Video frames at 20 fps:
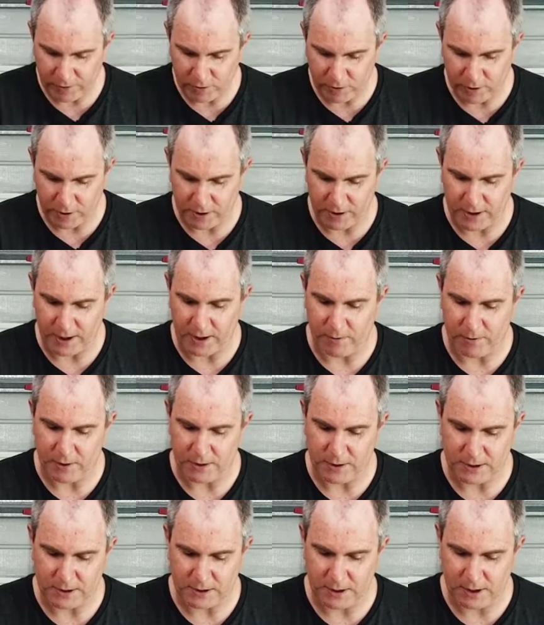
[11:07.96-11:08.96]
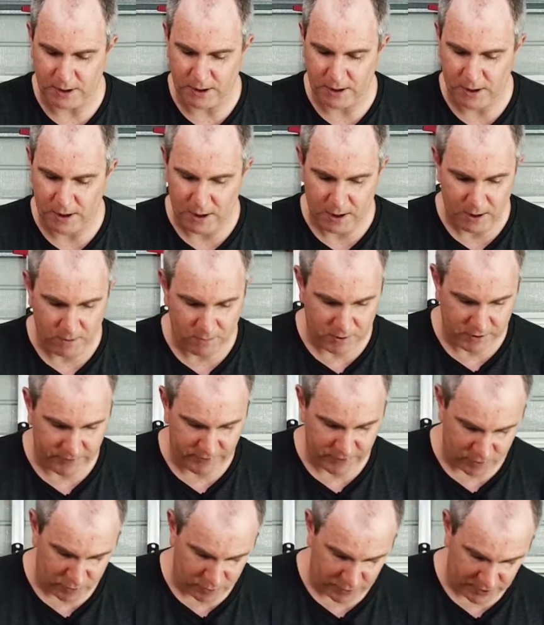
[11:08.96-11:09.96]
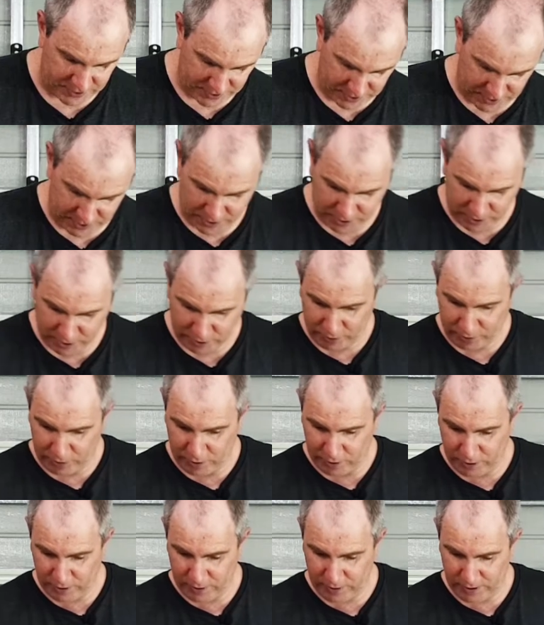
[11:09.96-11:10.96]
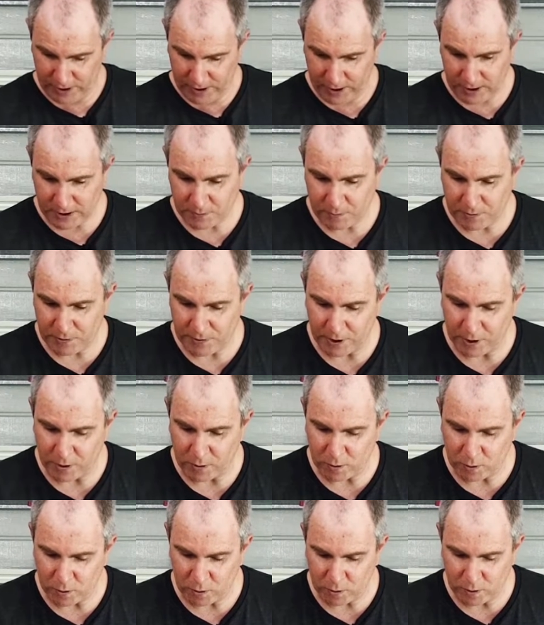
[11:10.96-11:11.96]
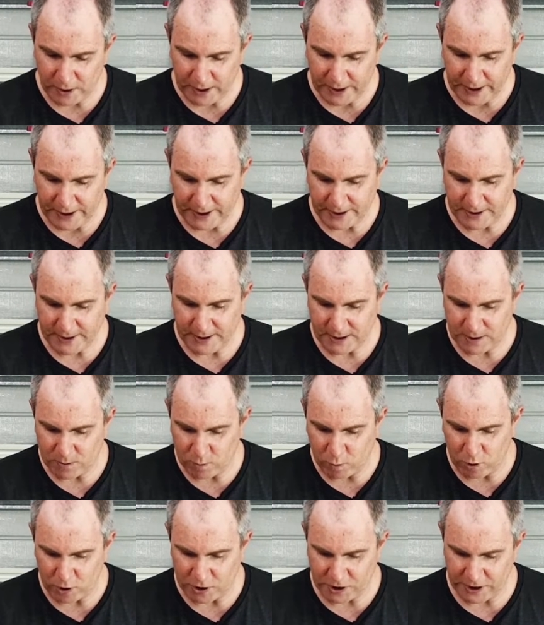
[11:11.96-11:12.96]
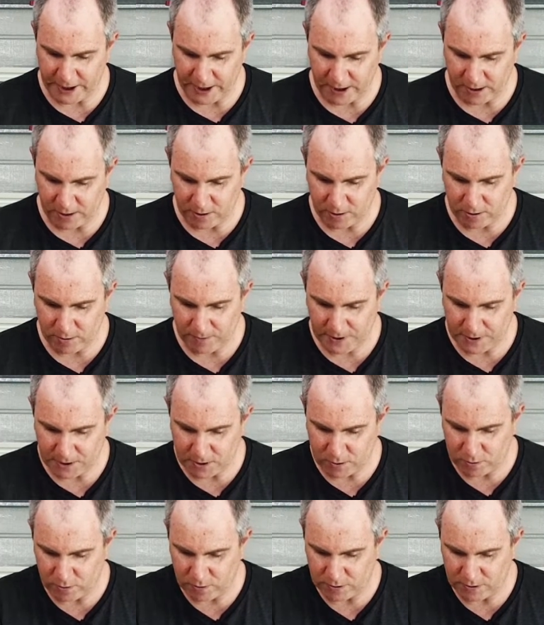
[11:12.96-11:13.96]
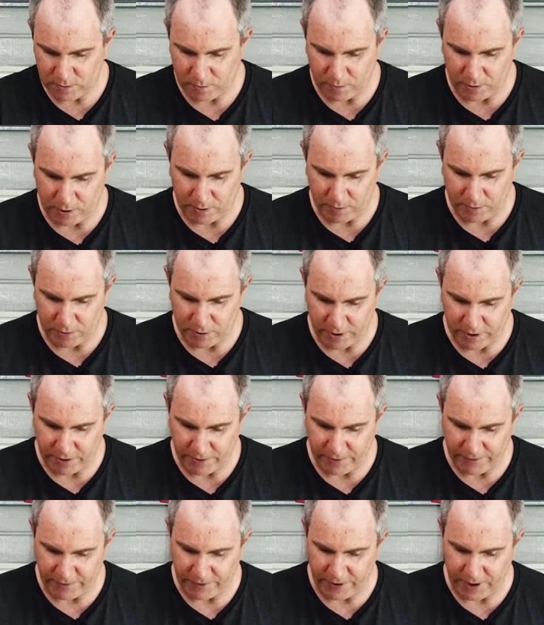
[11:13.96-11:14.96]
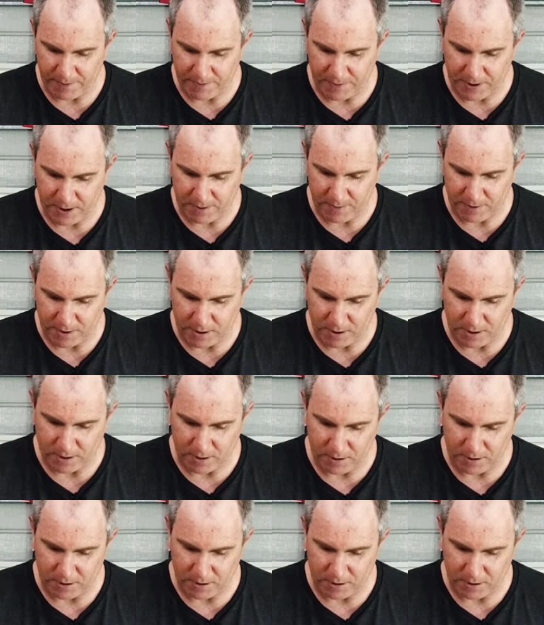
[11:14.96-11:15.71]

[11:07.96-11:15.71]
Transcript: look at that one. See, bit of a nice yellow glow there. It's pretty cool. It does wash out a little bit towards the bottom right of the frame there, but